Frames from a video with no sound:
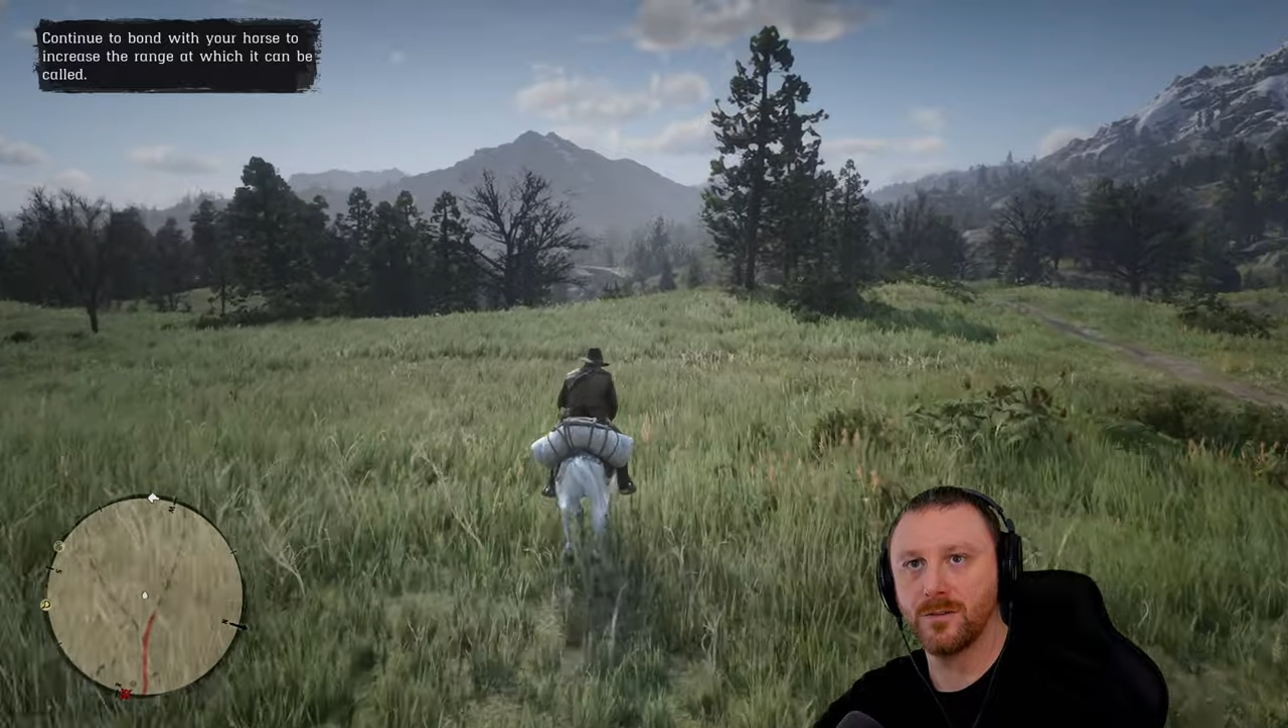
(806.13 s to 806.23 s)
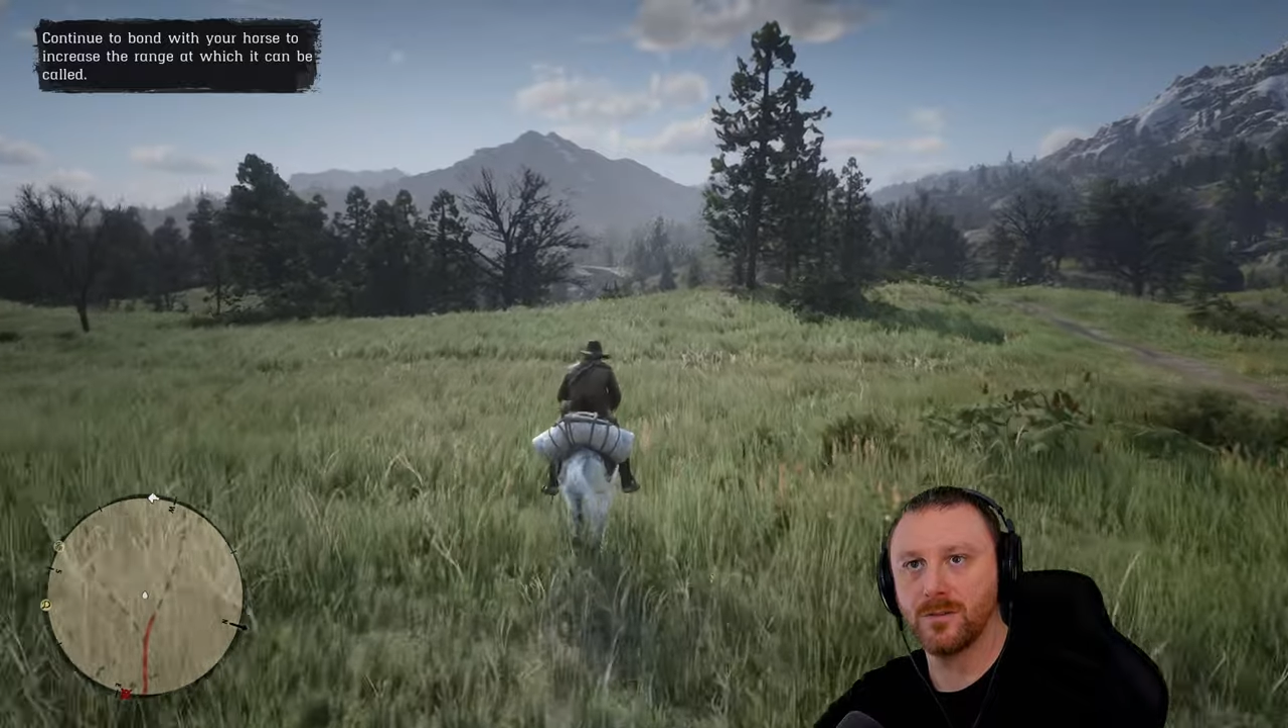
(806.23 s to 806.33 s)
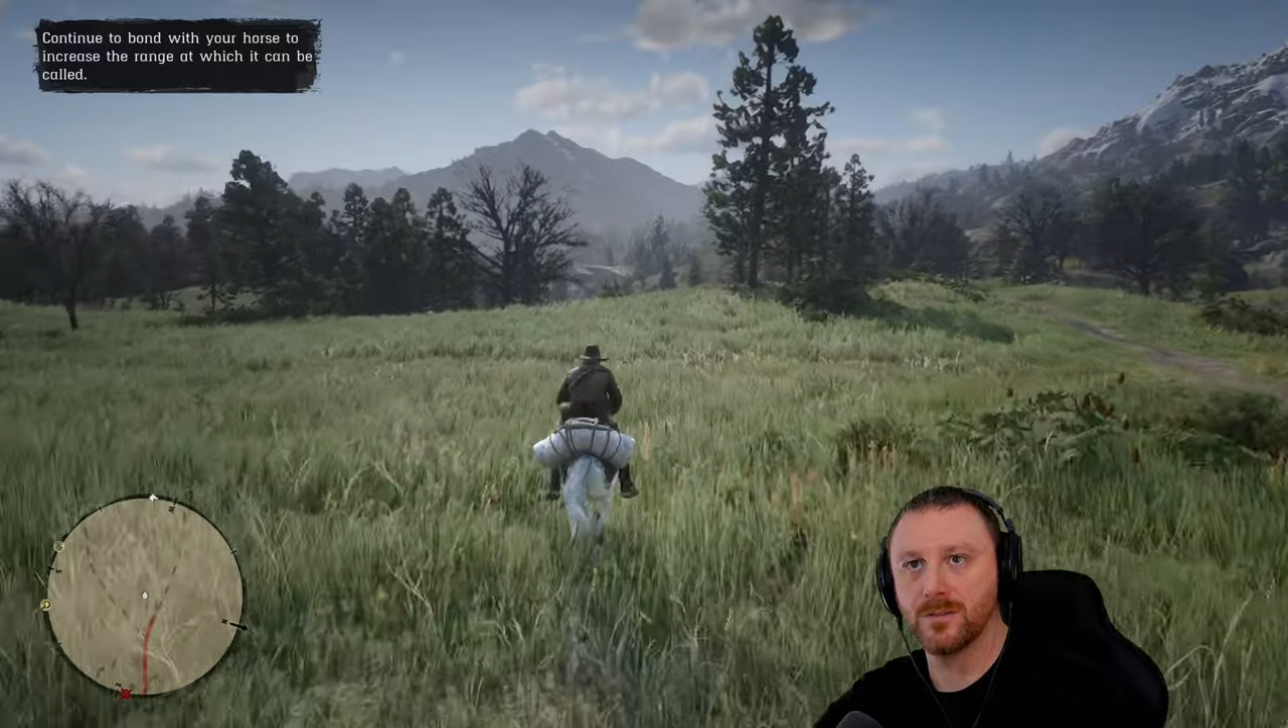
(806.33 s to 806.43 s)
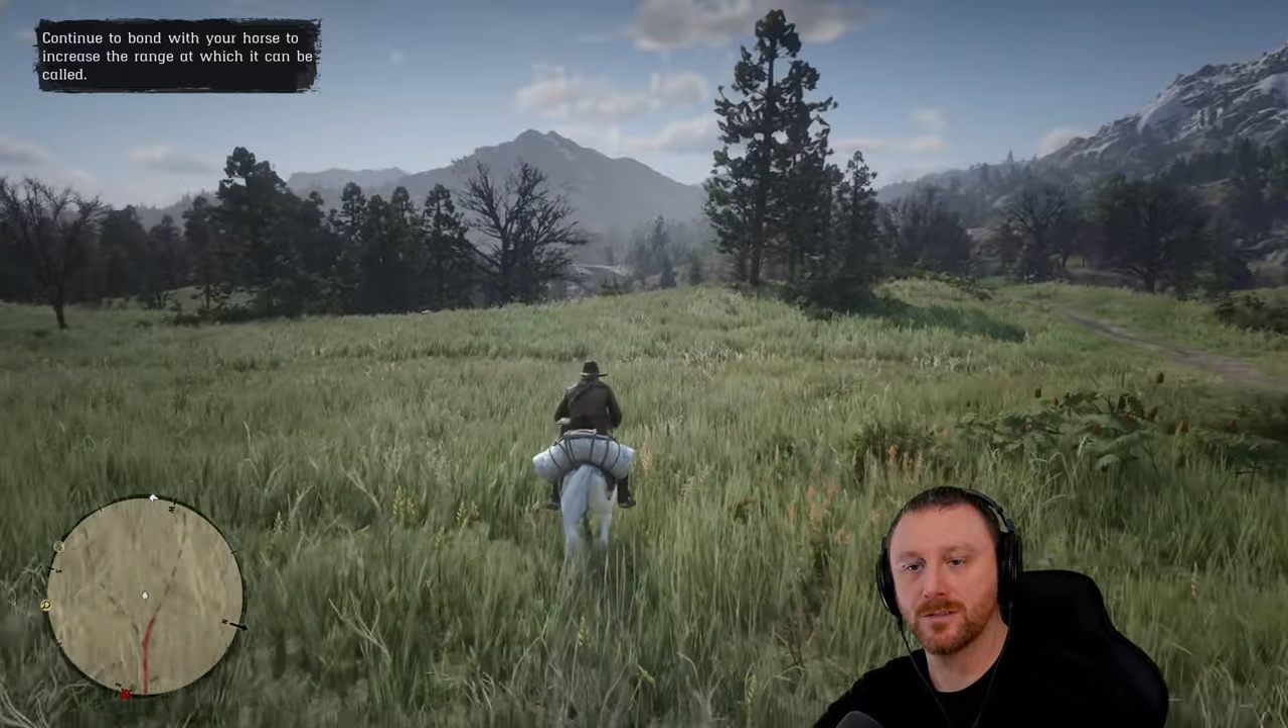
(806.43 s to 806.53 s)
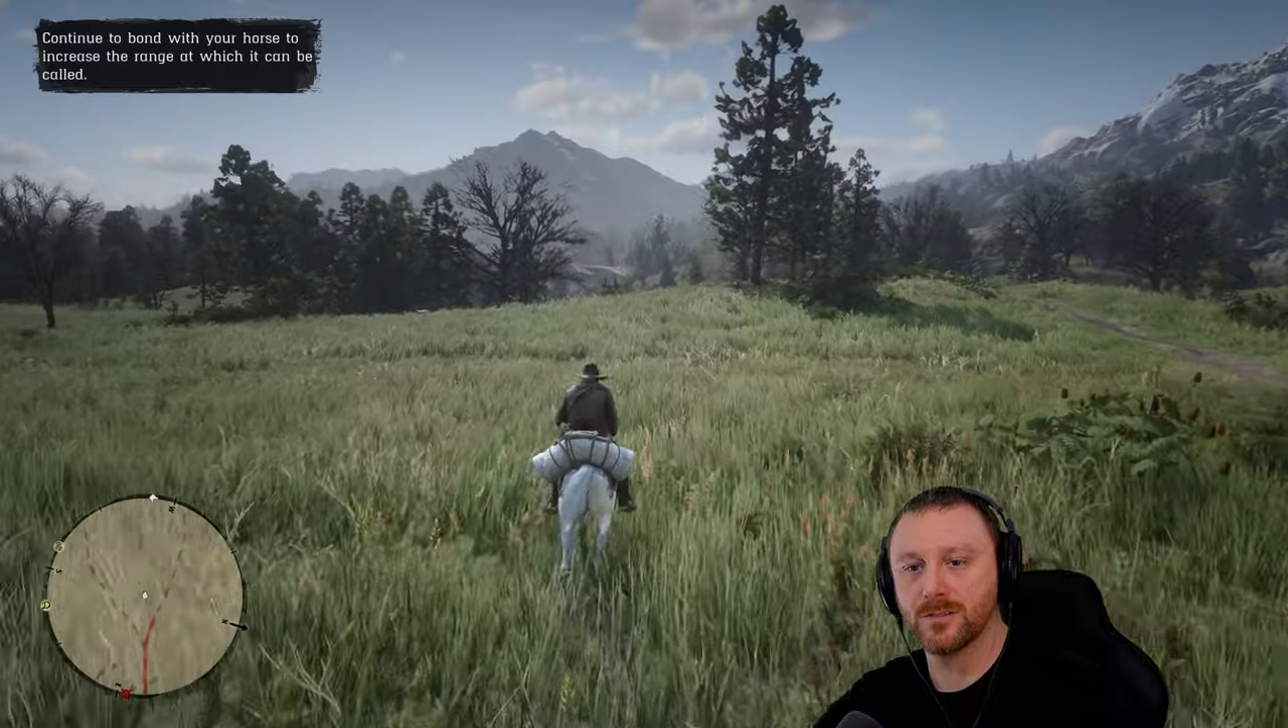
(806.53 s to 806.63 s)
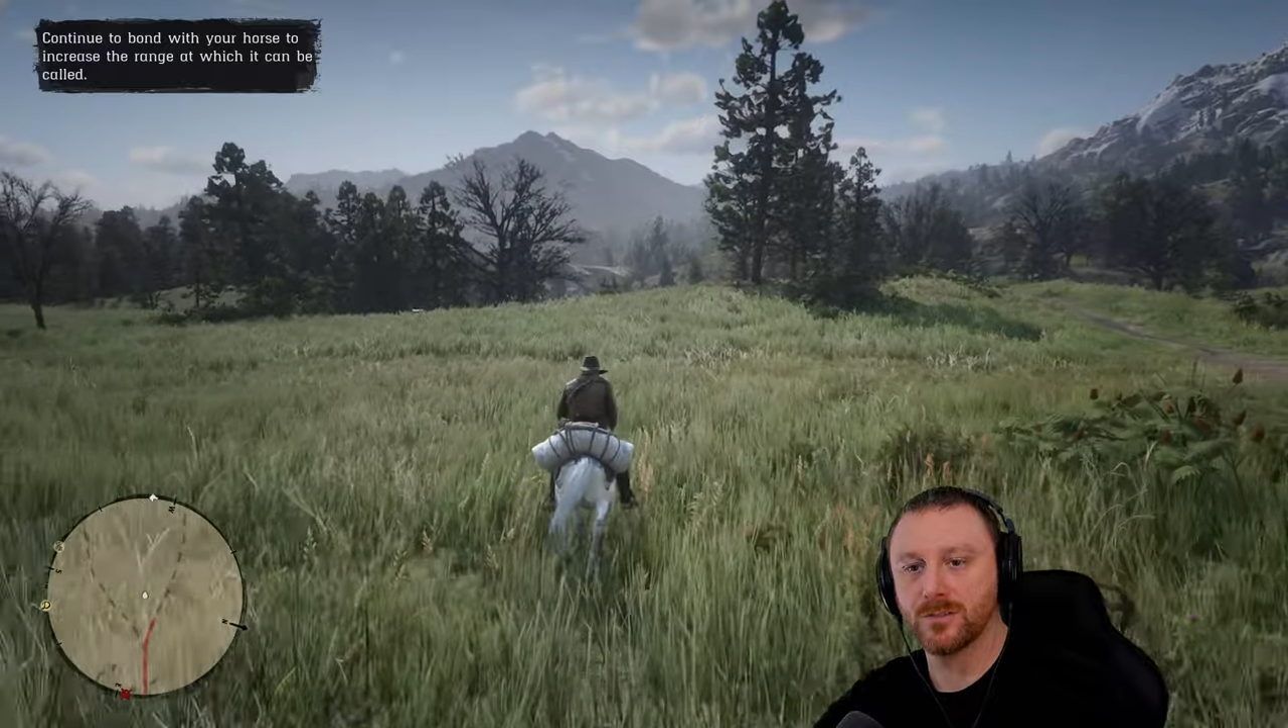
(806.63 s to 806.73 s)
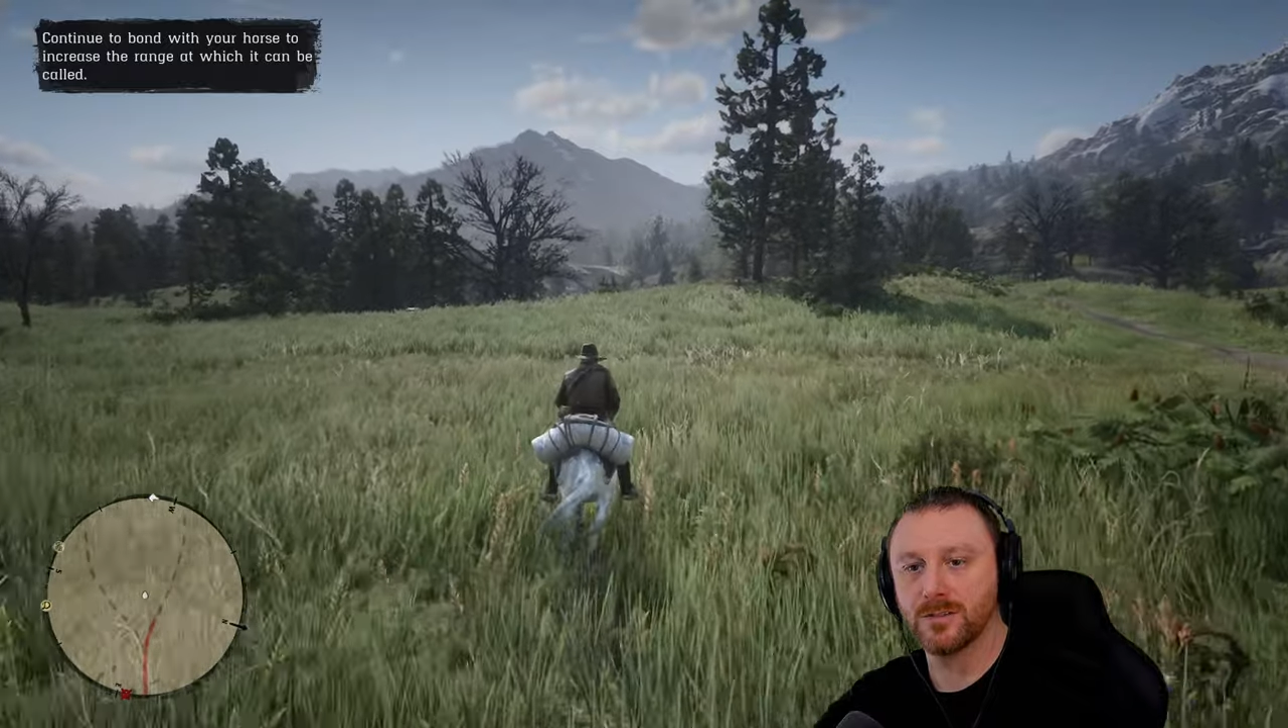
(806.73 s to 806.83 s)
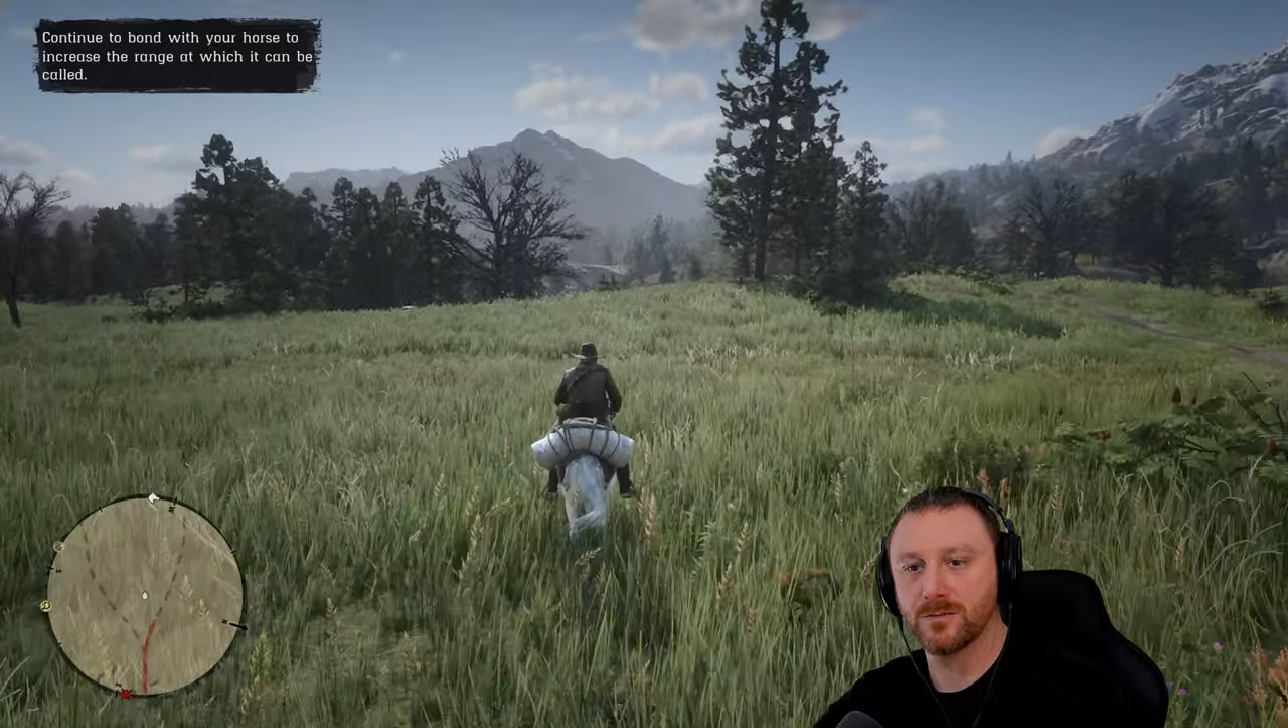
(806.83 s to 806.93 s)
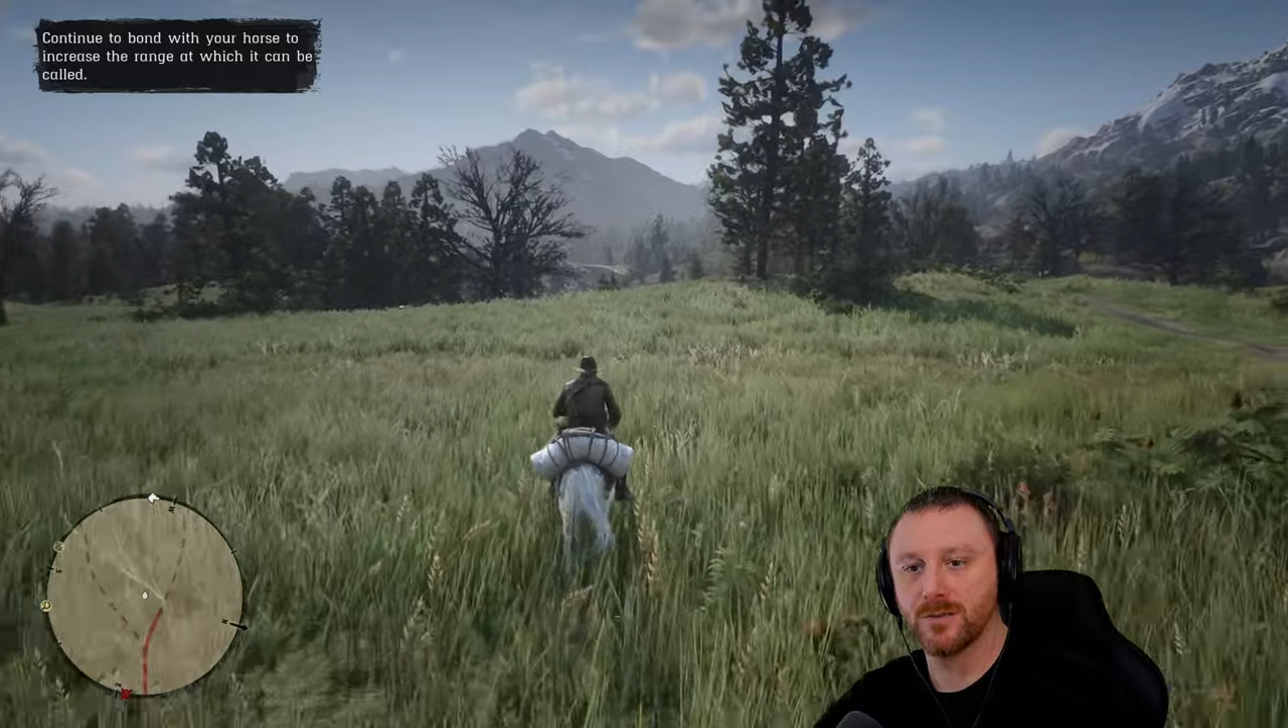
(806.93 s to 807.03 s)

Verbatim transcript: your horse increase the